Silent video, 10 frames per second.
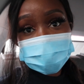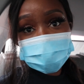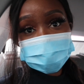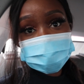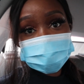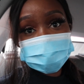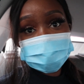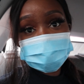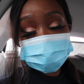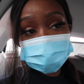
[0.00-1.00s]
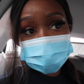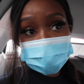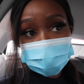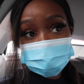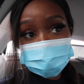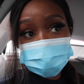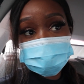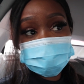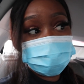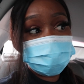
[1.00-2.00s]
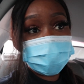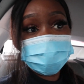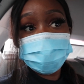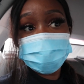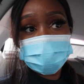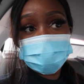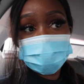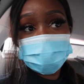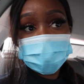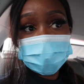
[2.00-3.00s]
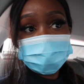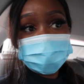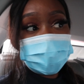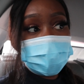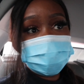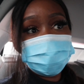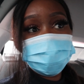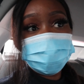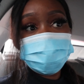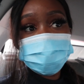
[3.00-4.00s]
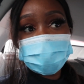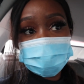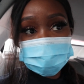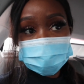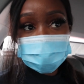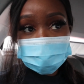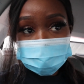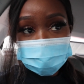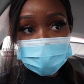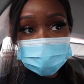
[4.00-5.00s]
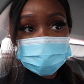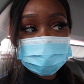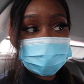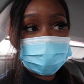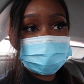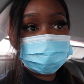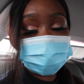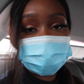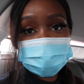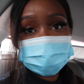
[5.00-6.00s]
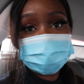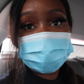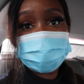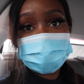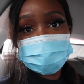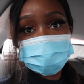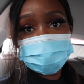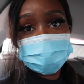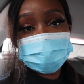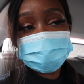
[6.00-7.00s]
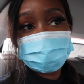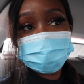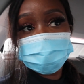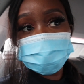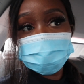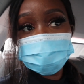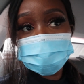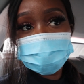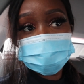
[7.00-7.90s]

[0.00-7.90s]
minute drive to the studio I was supposed to go to my hotel first but the lady was like no you need to come to the studio